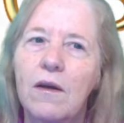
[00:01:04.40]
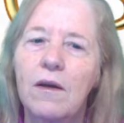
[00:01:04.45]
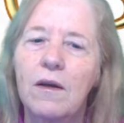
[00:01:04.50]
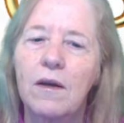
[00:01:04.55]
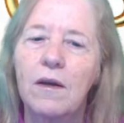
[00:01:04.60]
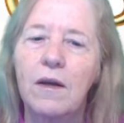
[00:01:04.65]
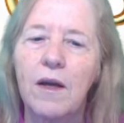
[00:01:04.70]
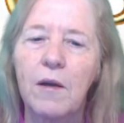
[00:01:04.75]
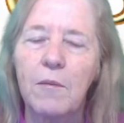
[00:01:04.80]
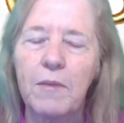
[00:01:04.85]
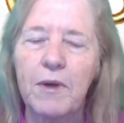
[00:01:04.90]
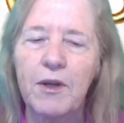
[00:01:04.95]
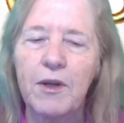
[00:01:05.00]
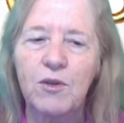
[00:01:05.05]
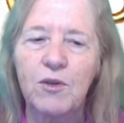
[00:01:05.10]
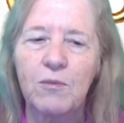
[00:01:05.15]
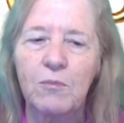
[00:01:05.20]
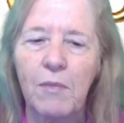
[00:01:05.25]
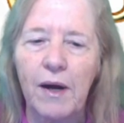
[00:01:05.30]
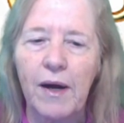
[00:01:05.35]
image
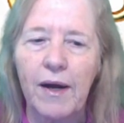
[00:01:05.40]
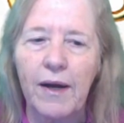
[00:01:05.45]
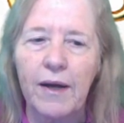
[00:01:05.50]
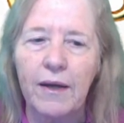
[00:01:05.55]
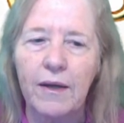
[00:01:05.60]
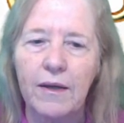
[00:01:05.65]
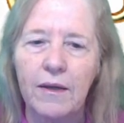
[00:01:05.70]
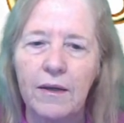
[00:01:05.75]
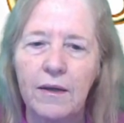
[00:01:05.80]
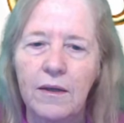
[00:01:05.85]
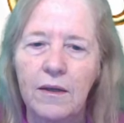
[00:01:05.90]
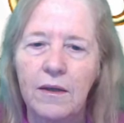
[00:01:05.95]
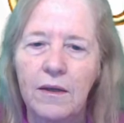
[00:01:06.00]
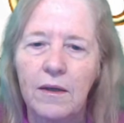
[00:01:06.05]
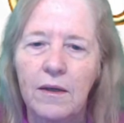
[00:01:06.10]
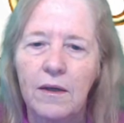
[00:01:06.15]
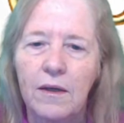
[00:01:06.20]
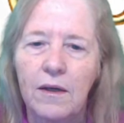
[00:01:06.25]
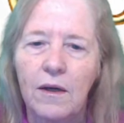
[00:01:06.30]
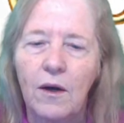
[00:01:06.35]
in my
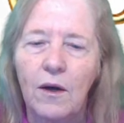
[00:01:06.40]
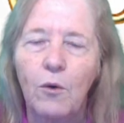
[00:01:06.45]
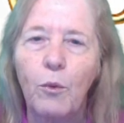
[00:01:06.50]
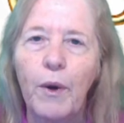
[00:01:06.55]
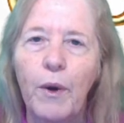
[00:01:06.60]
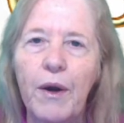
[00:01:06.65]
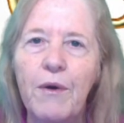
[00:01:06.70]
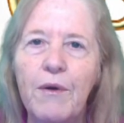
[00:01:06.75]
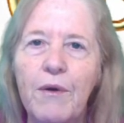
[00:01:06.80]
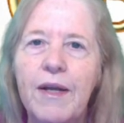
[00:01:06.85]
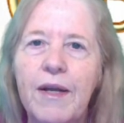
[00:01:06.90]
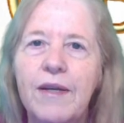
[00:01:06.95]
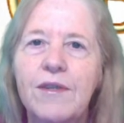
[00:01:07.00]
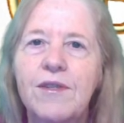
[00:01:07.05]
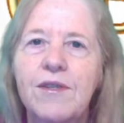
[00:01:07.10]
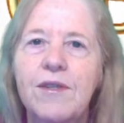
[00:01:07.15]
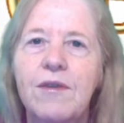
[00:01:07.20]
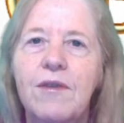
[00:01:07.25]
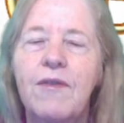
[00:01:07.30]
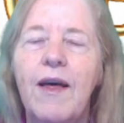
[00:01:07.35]

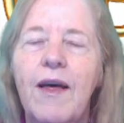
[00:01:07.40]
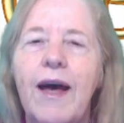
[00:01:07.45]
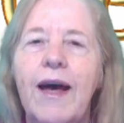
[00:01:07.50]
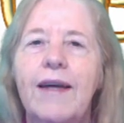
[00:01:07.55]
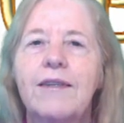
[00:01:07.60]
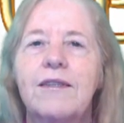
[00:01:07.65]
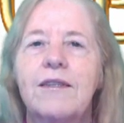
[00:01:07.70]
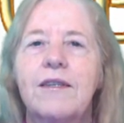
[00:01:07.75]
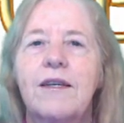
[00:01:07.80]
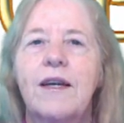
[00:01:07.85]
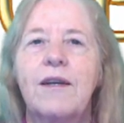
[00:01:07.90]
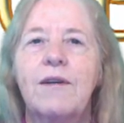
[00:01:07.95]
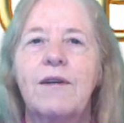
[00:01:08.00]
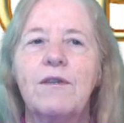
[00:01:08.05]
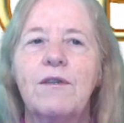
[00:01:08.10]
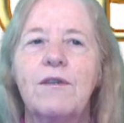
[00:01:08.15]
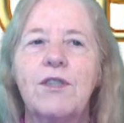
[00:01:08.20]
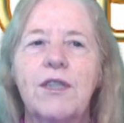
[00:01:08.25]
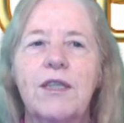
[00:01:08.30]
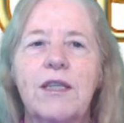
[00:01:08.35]
awareness that
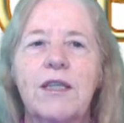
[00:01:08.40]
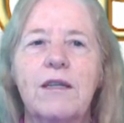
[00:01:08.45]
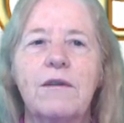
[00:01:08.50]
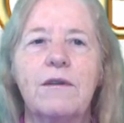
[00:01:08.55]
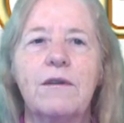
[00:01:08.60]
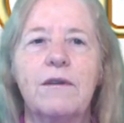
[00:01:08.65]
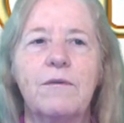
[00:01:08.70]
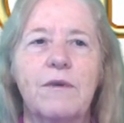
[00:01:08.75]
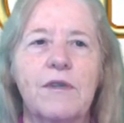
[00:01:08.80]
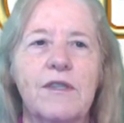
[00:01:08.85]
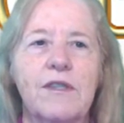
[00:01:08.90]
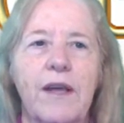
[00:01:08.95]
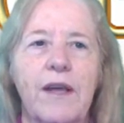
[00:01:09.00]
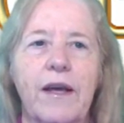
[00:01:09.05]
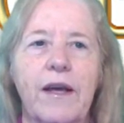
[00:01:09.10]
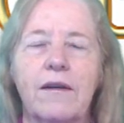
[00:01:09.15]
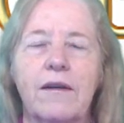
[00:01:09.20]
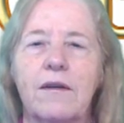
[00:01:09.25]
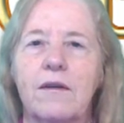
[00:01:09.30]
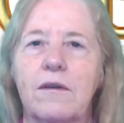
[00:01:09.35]
energy was
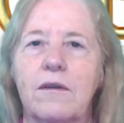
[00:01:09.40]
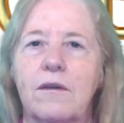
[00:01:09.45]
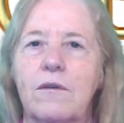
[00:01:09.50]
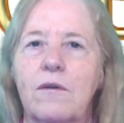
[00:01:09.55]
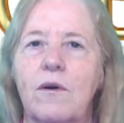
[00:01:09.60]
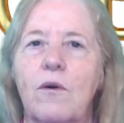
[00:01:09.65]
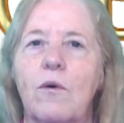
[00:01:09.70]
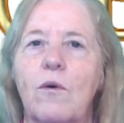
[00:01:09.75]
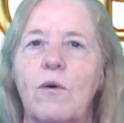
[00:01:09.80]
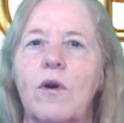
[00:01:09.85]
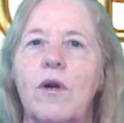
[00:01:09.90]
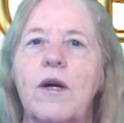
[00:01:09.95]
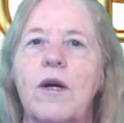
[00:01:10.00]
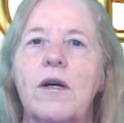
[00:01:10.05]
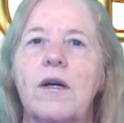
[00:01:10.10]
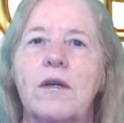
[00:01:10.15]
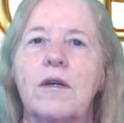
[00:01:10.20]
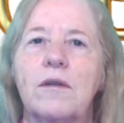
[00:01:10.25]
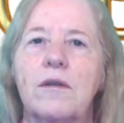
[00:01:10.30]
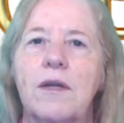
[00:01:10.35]
like
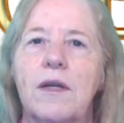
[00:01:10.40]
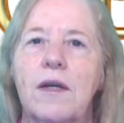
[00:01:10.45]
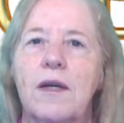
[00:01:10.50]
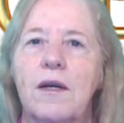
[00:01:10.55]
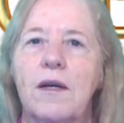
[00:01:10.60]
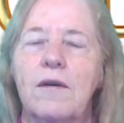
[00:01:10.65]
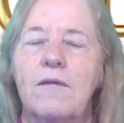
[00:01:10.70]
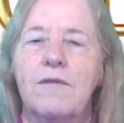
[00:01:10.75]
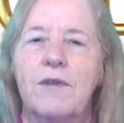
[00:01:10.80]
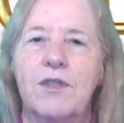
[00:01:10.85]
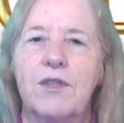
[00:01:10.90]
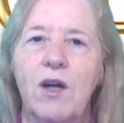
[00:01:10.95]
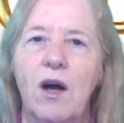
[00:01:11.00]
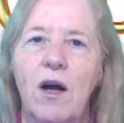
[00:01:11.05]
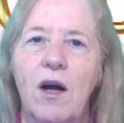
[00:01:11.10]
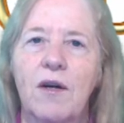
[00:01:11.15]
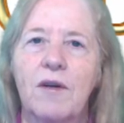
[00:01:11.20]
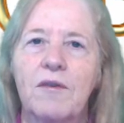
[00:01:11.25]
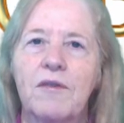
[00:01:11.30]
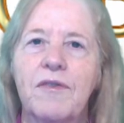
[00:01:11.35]
aura
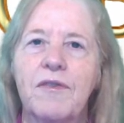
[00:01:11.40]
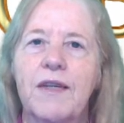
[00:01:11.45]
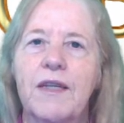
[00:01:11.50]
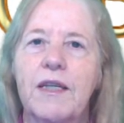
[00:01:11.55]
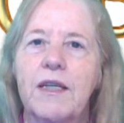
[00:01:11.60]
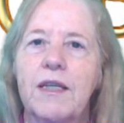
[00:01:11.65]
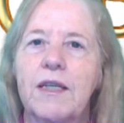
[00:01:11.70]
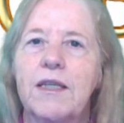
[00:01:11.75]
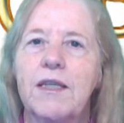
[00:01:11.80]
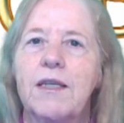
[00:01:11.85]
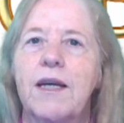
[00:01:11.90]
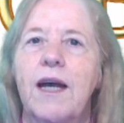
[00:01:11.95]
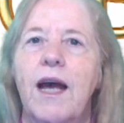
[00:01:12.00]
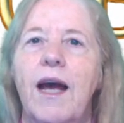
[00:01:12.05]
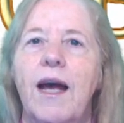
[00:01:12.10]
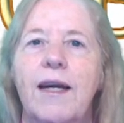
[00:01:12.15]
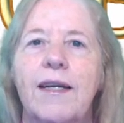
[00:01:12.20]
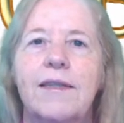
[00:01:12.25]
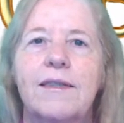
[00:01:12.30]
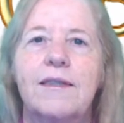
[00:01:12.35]
photography
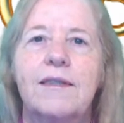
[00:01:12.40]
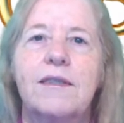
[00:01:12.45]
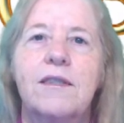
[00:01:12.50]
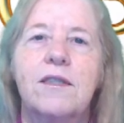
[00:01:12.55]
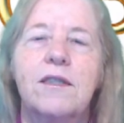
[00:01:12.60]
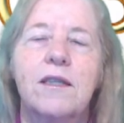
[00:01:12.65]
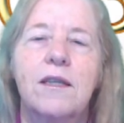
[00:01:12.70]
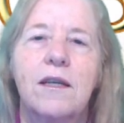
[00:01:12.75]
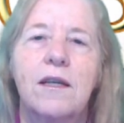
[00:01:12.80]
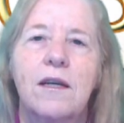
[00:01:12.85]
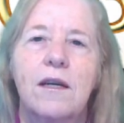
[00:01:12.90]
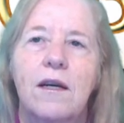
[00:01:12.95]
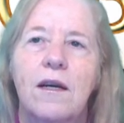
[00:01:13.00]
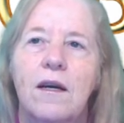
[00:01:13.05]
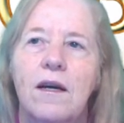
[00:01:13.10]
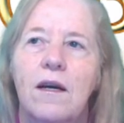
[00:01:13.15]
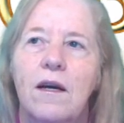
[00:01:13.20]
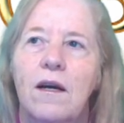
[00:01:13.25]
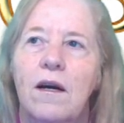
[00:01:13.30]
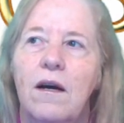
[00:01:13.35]
and
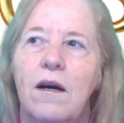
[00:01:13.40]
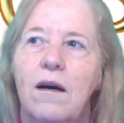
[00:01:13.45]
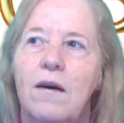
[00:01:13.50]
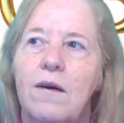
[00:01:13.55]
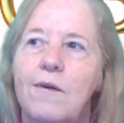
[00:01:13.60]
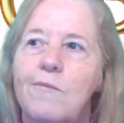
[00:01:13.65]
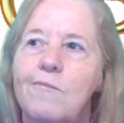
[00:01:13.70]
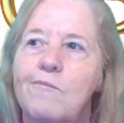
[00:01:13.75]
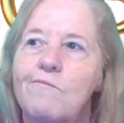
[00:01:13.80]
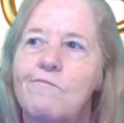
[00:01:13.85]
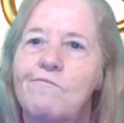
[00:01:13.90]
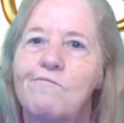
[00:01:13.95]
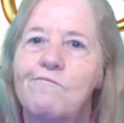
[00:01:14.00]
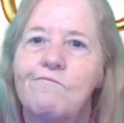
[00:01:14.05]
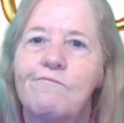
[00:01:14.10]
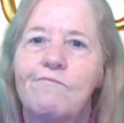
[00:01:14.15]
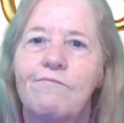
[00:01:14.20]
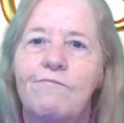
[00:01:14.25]
um,